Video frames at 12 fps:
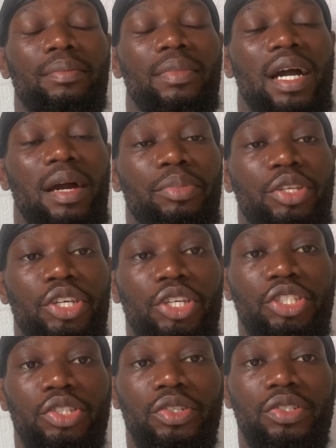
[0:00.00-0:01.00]

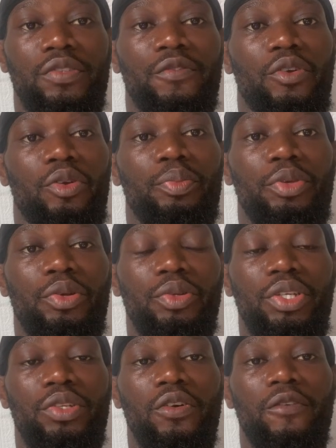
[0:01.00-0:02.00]
applications for
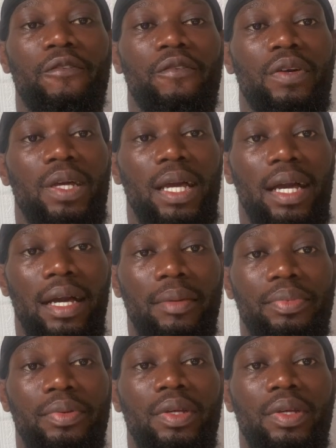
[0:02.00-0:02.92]
building of app.